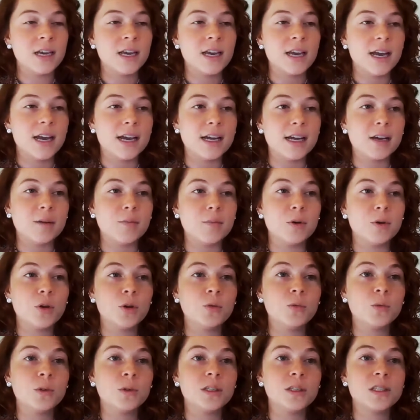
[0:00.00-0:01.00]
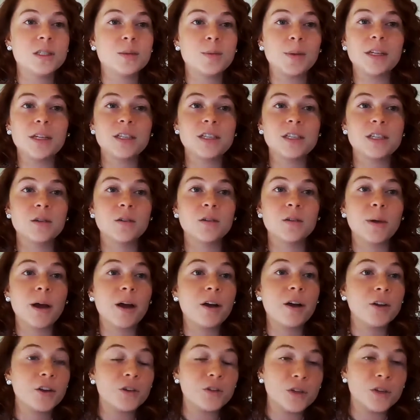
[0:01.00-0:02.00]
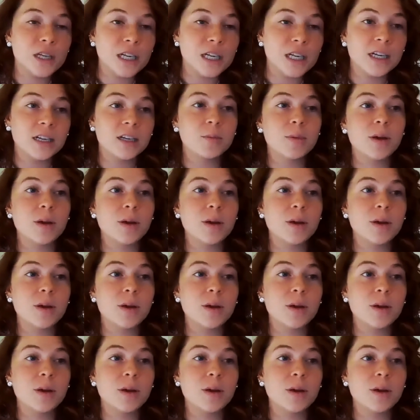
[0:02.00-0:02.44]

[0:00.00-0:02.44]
who would speak to you about your need,